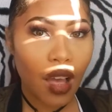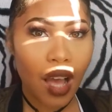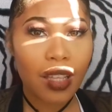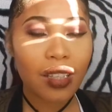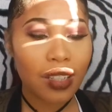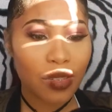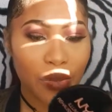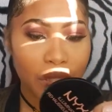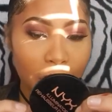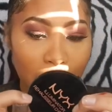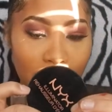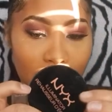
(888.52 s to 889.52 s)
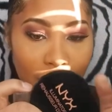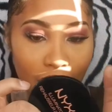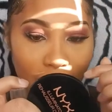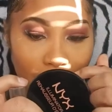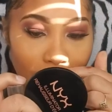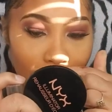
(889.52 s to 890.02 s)
It looks really messy,
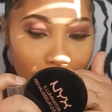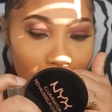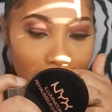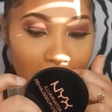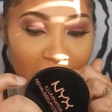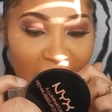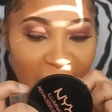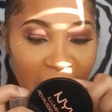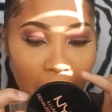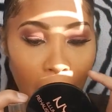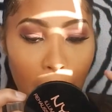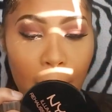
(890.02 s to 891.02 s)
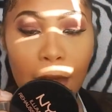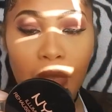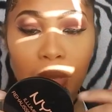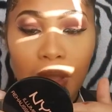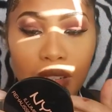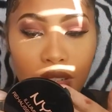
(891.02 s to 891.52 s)
right? I'm
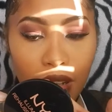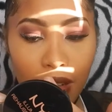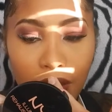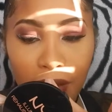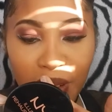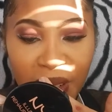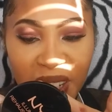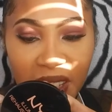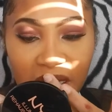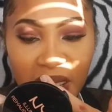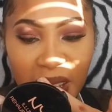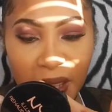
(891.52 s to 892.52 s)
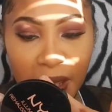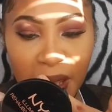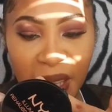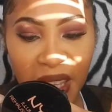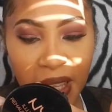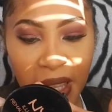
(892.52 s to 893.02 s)
not trying to do it like that.
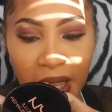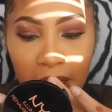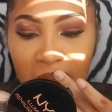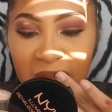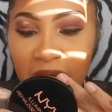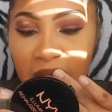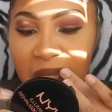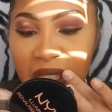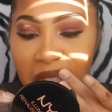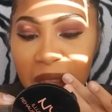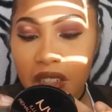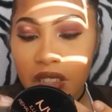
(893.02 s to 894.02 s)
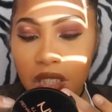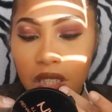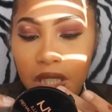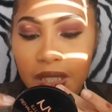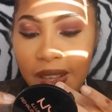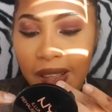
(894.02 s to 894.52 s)
It's just